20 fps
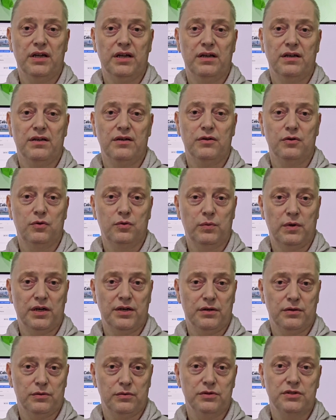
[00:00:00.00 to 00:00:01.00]
and no
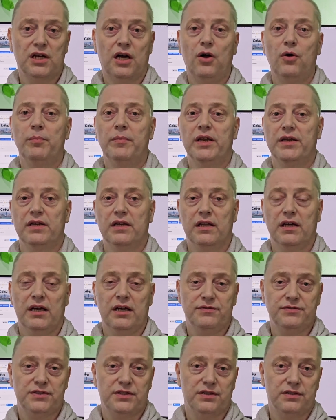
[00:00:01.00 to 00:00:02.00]
one knows how many
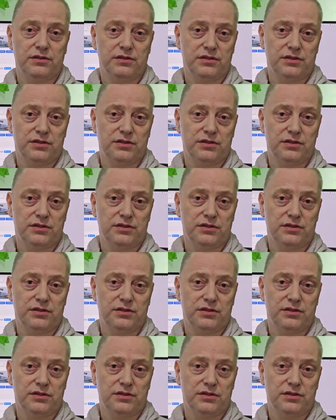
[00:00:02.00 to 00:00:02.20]
lives the